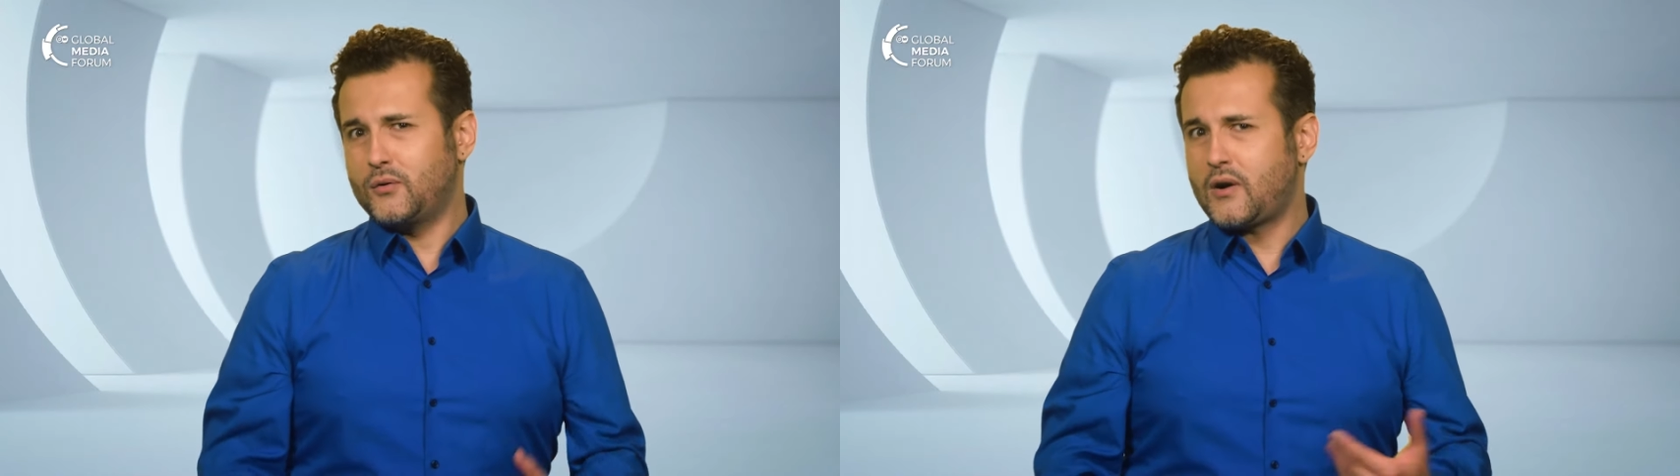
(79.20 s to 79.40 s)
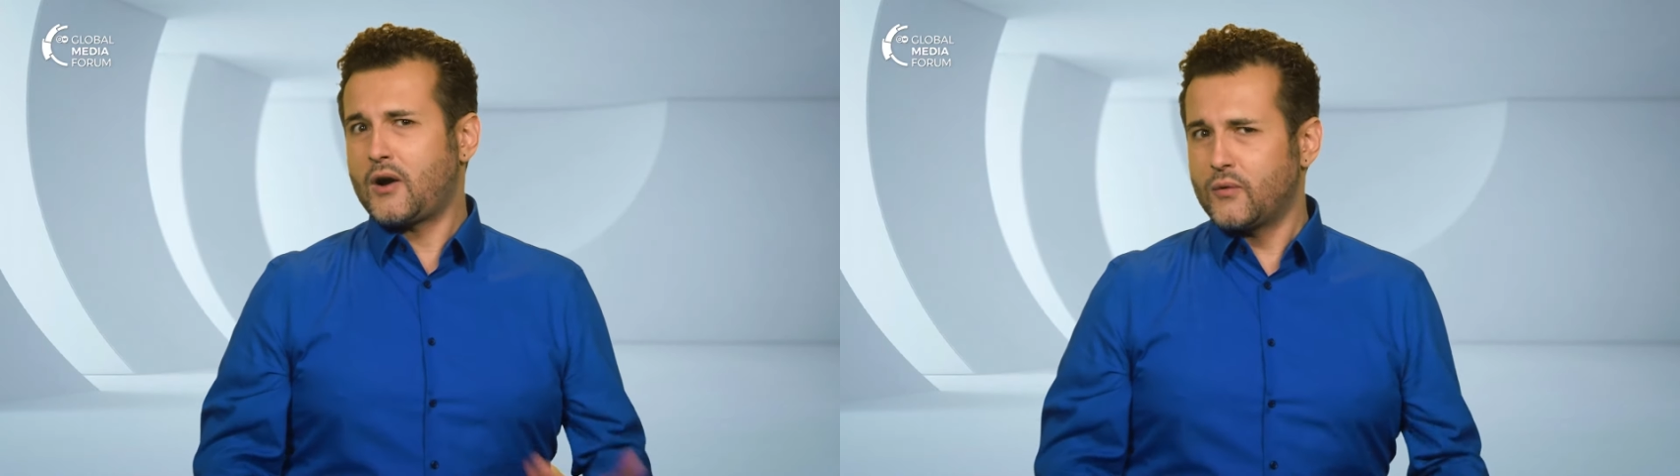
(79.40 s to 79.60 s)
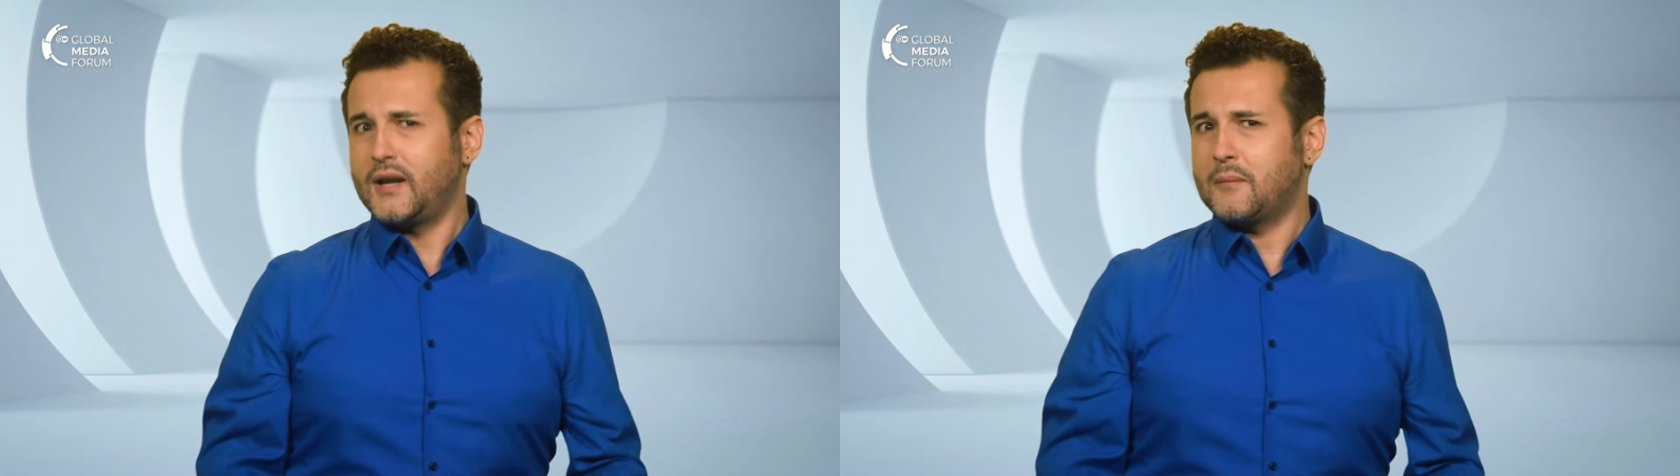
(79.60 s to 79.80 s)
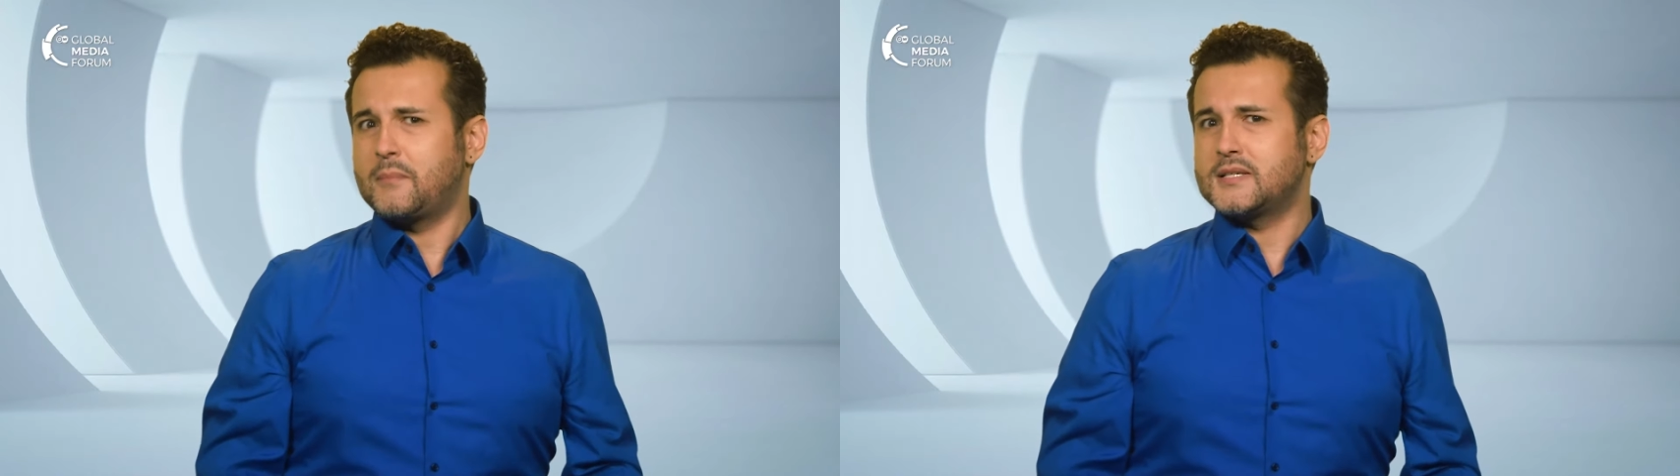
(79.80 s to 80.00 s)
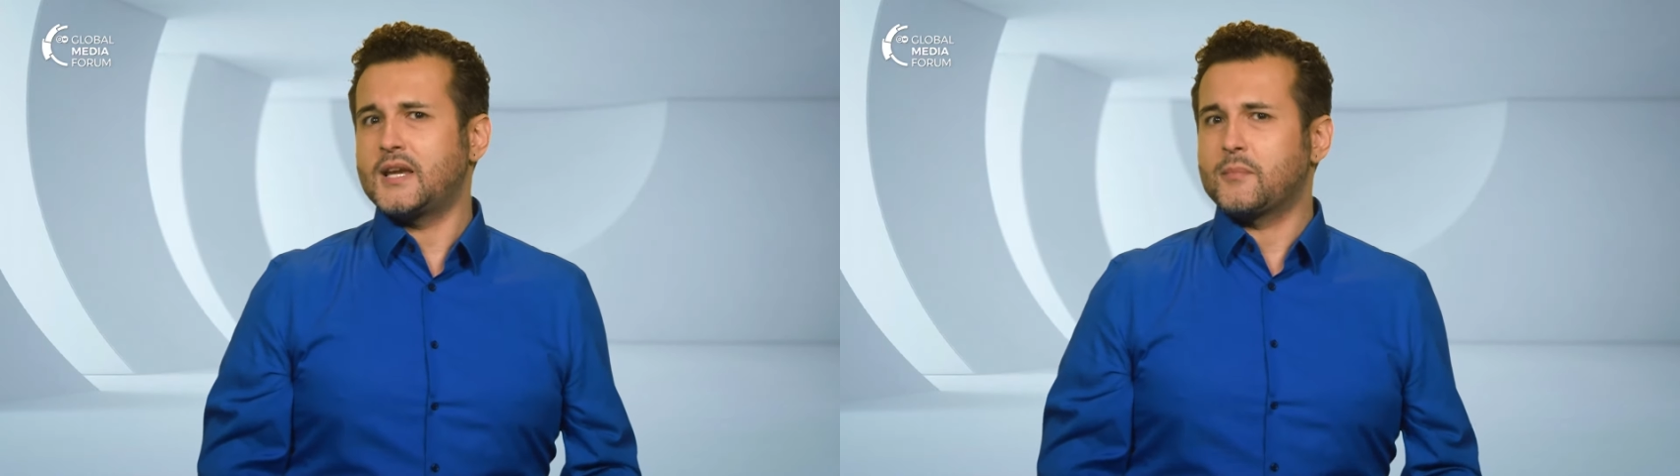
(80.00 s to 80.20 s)
who are really
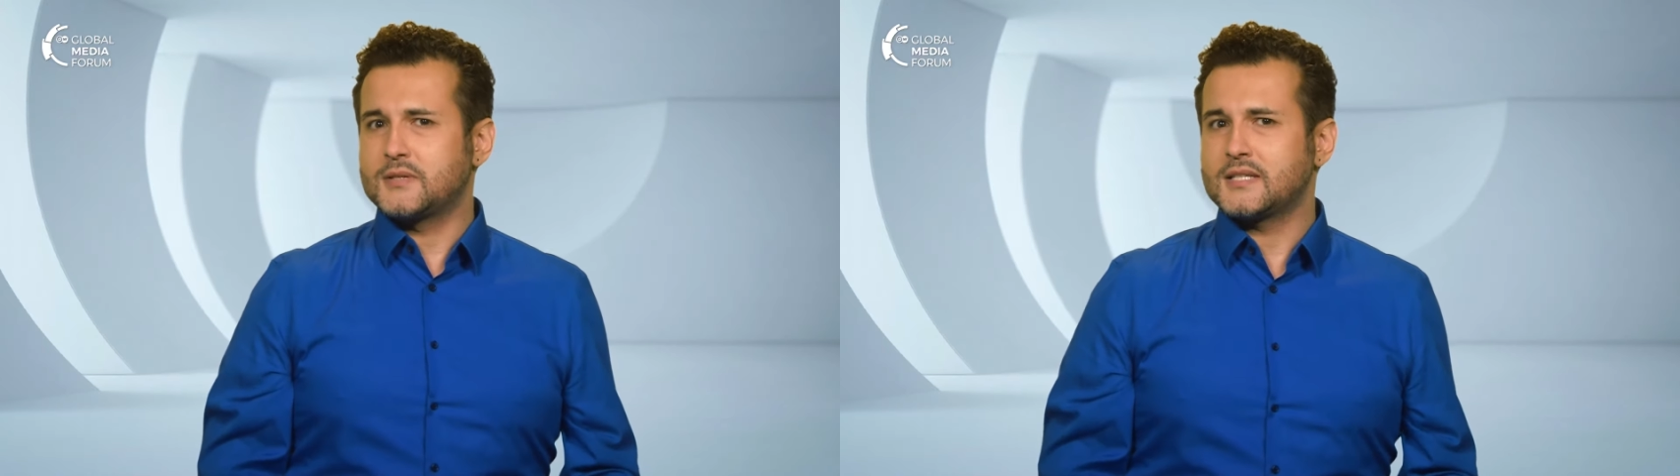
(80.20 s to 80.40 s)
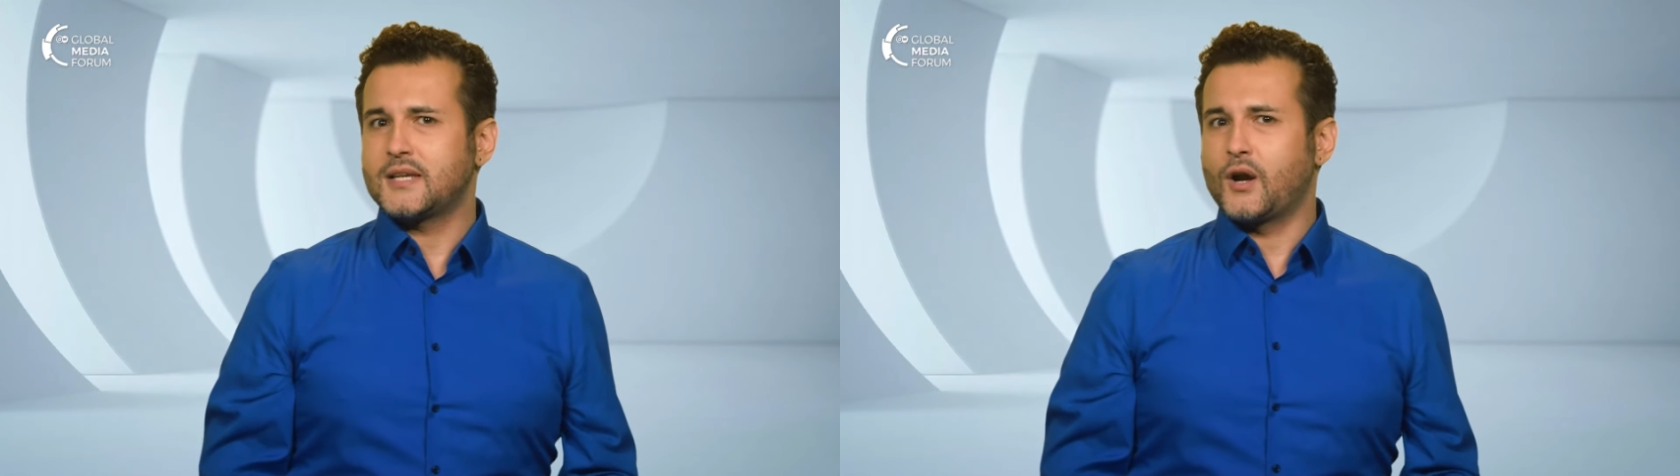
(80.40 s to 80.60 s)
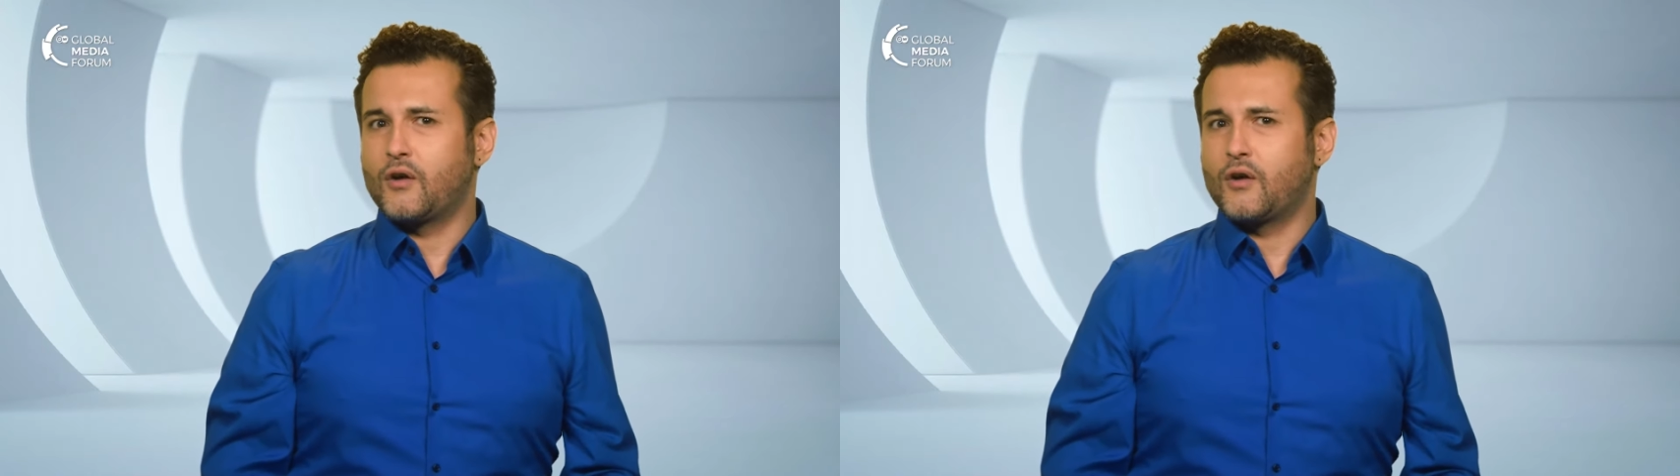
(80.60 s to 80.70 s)
busy obsessing